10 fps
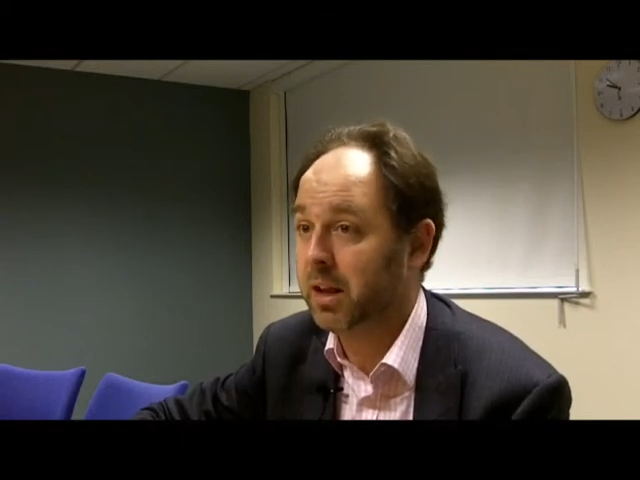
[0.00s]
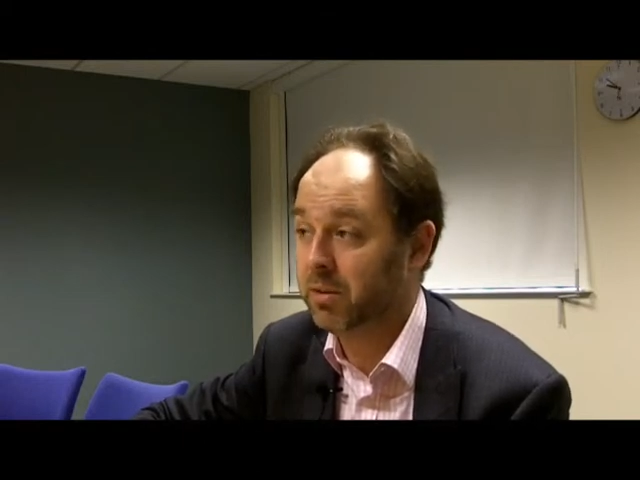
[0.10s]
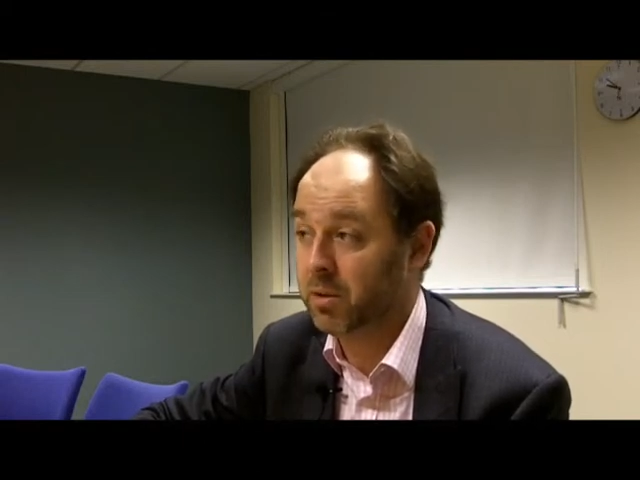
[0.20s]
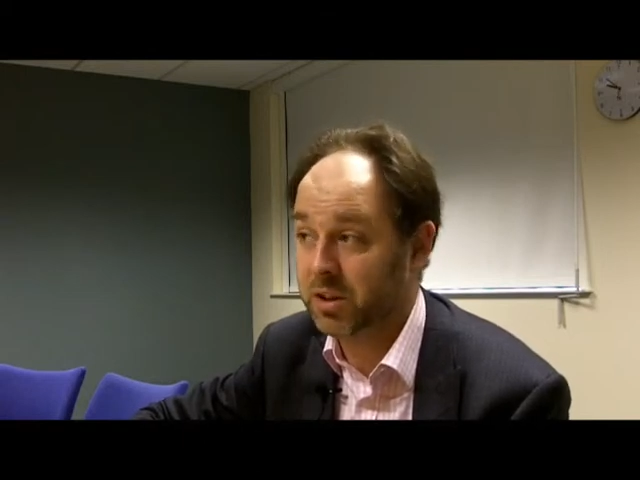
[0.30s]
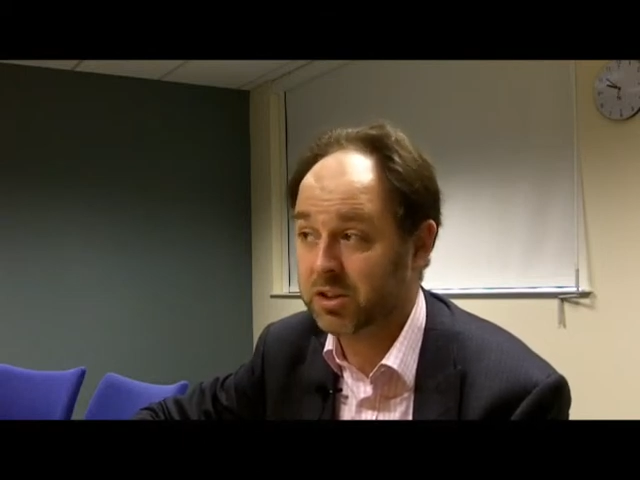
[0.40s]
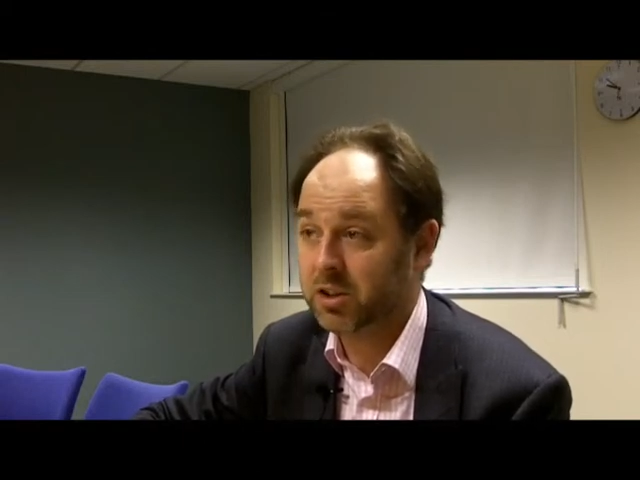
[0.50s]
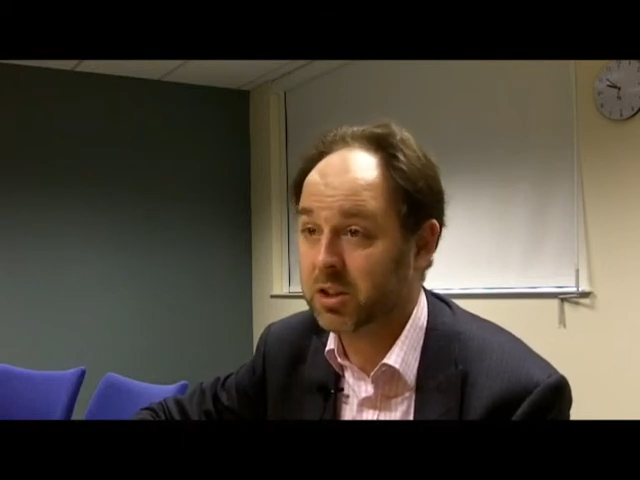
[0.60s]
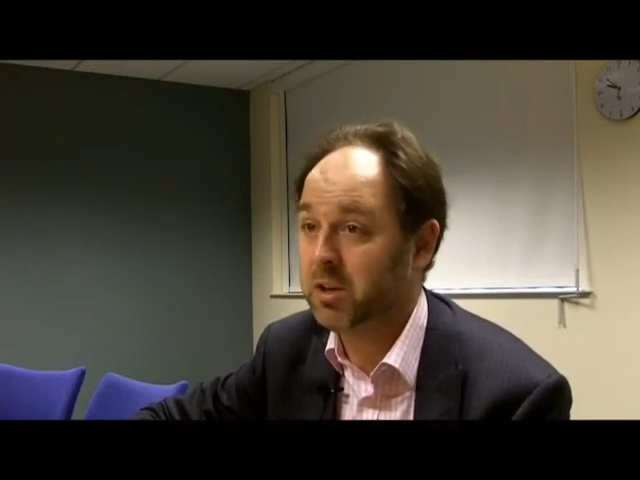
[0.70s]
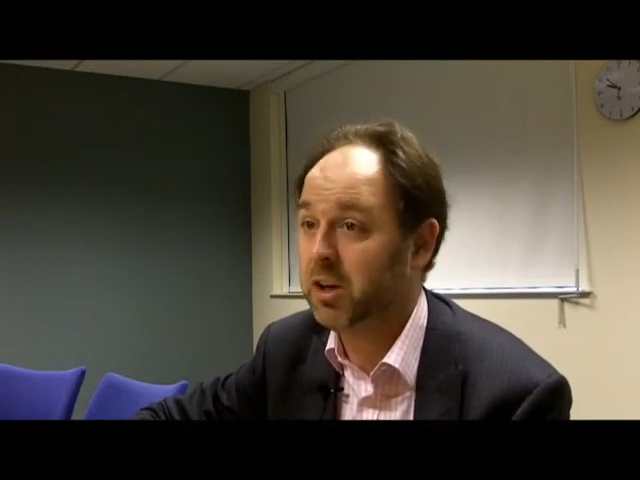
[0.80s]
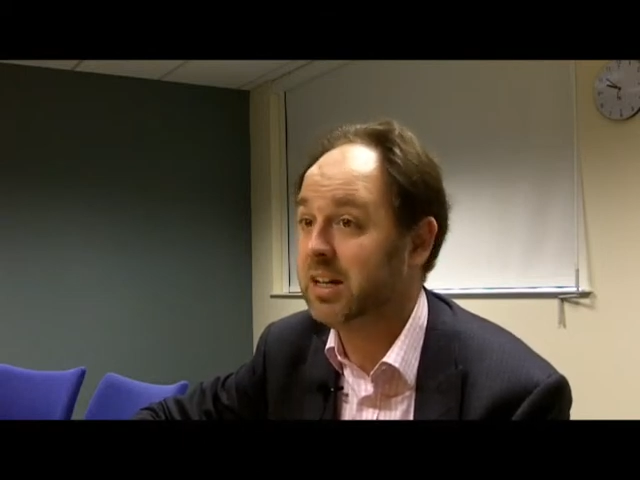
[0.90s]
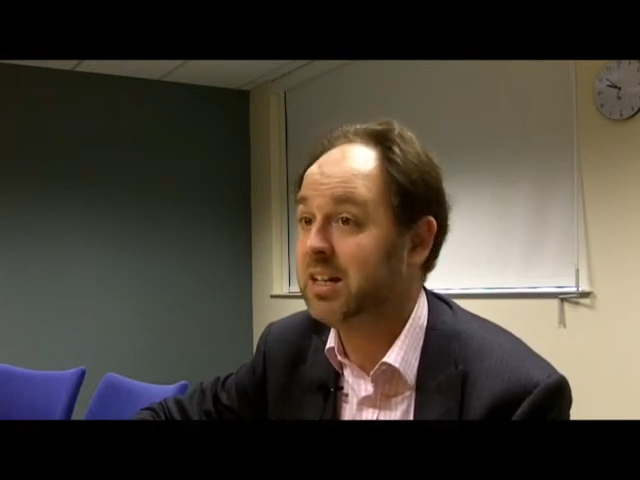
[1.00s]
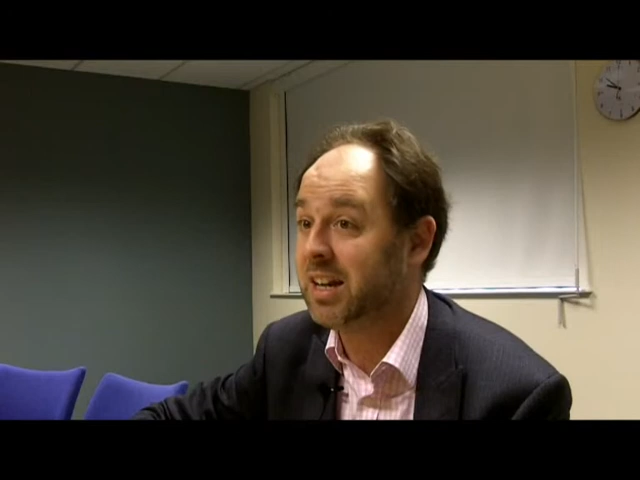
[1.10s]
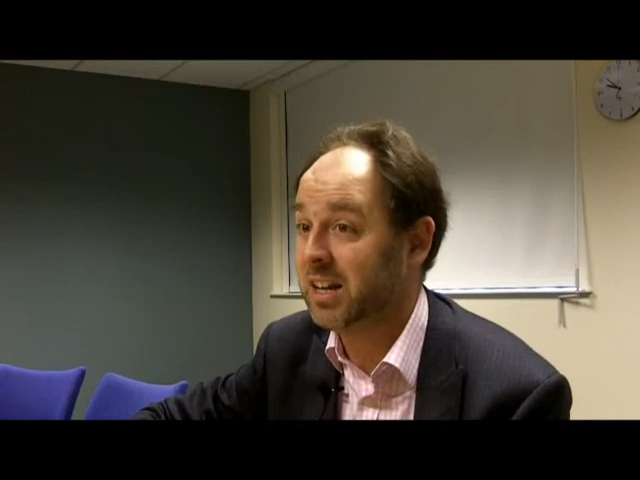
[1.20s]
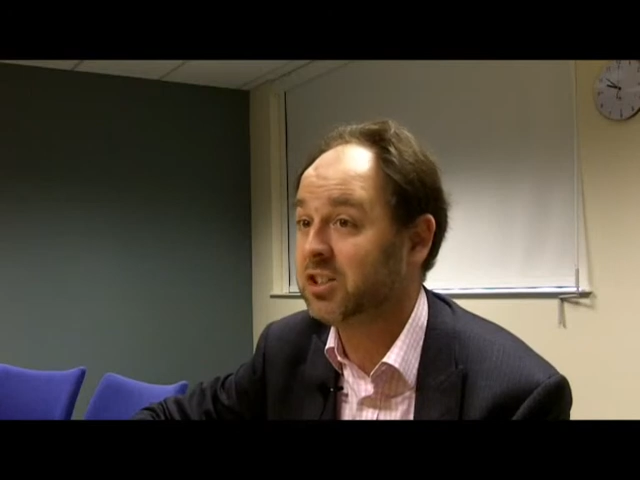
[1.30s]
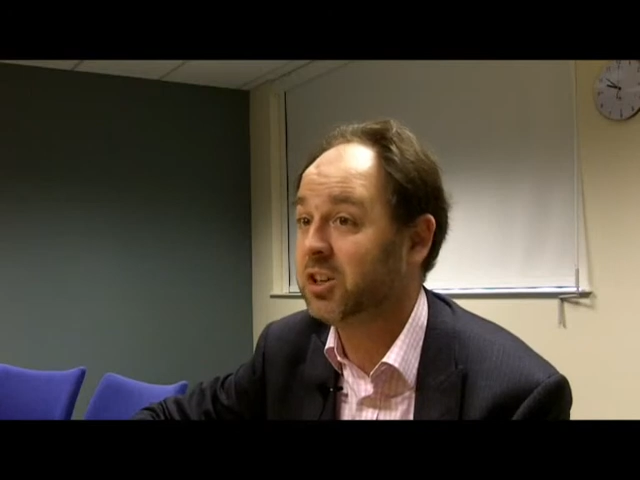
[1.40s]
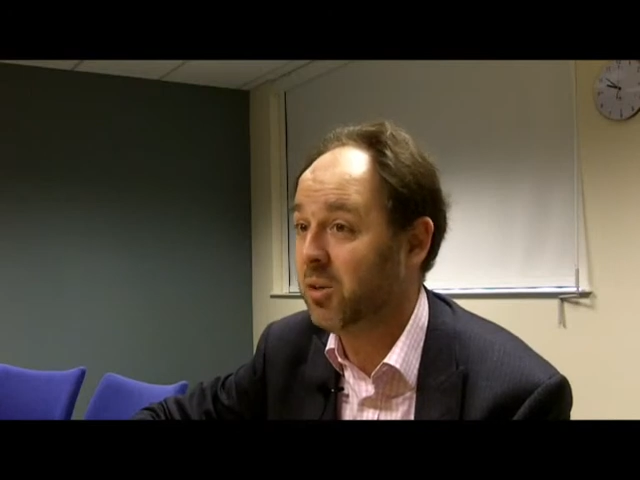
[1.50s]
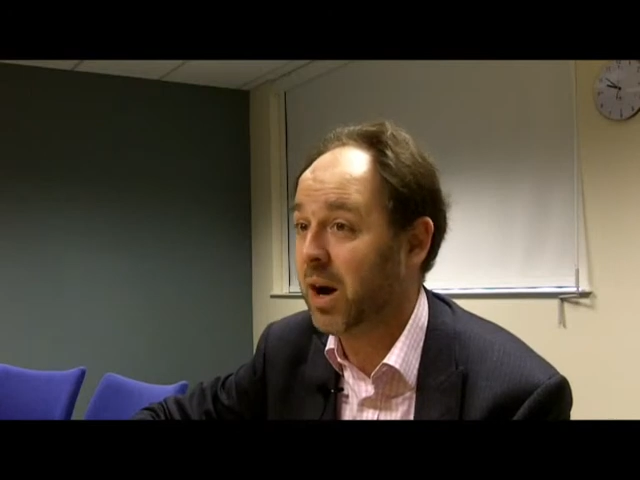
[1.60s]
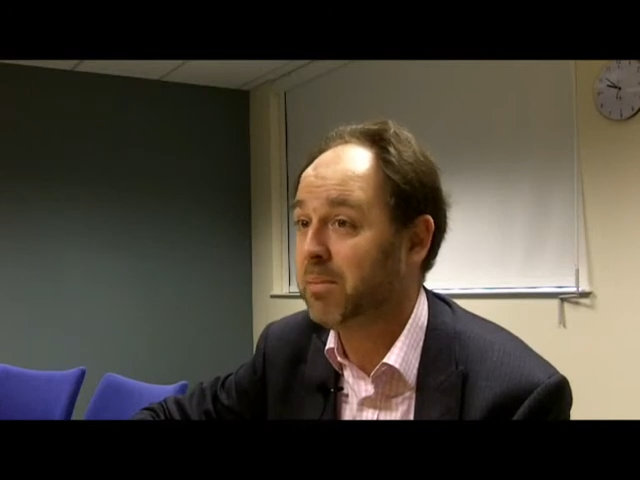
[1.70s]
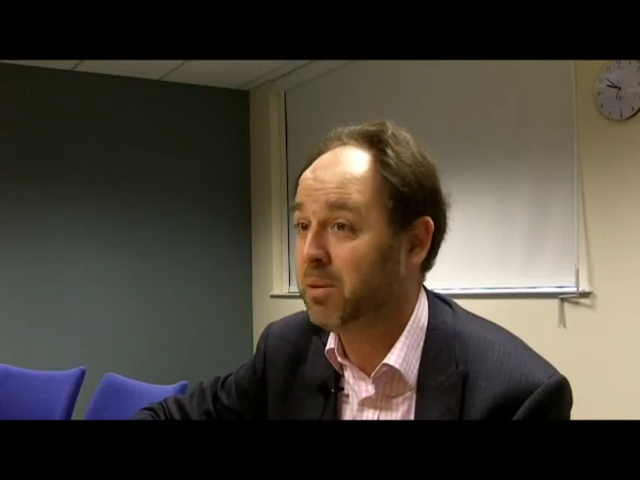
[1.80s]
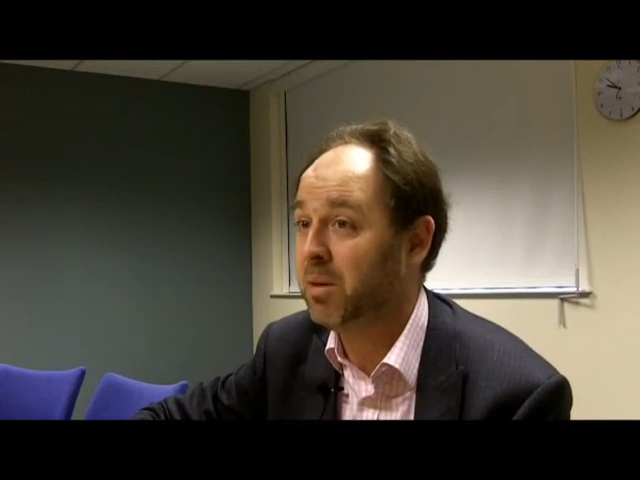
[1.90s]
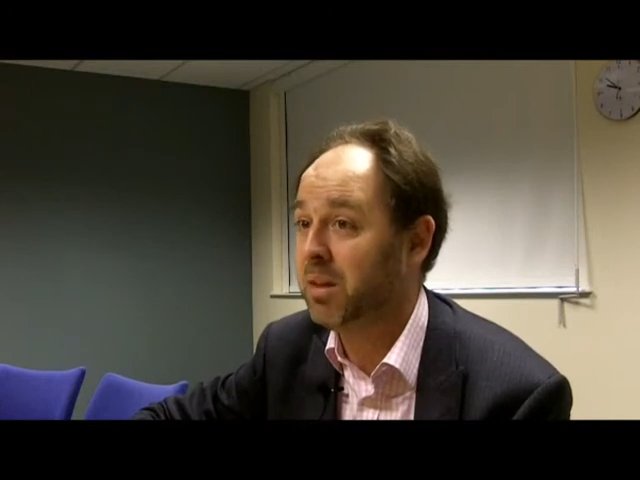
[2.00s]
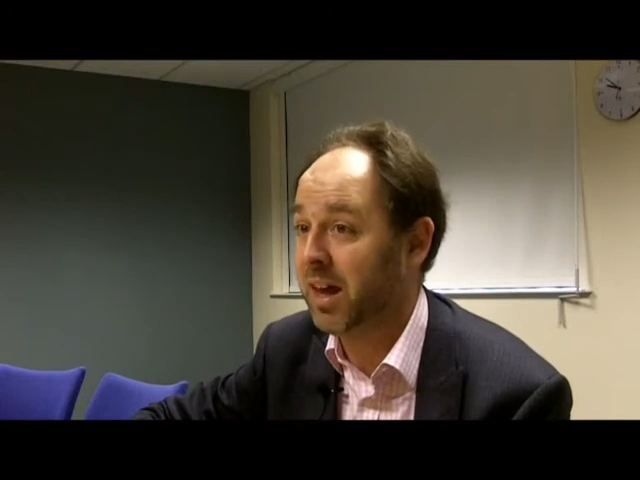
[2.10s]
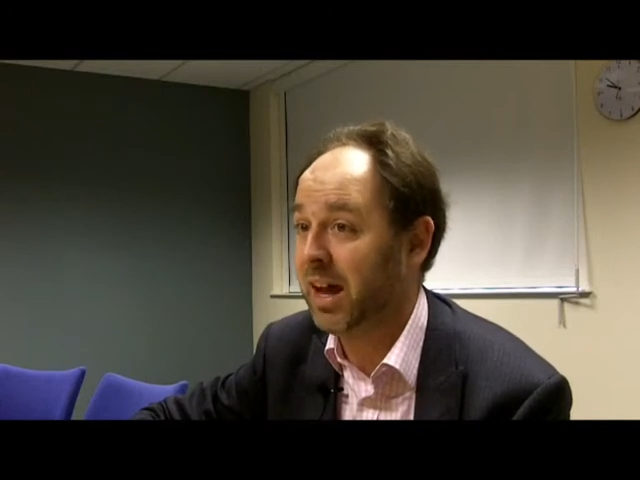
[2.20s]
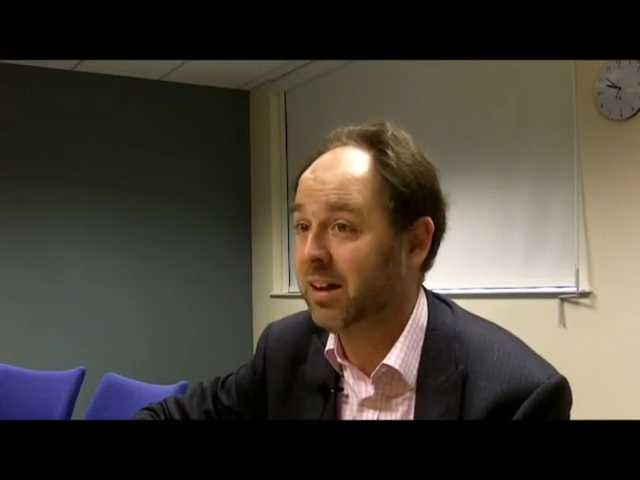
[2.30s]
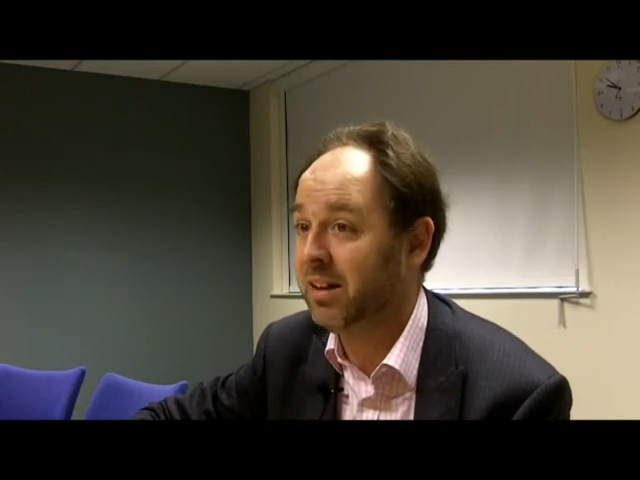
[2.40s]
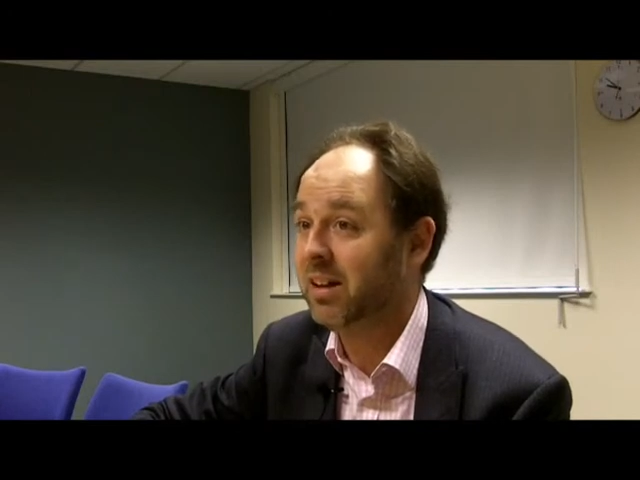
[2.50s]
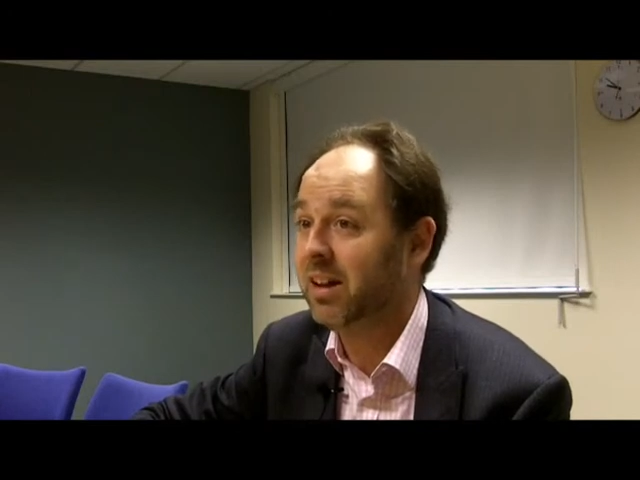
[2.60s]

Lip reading: And if the research community doesn't grapple with that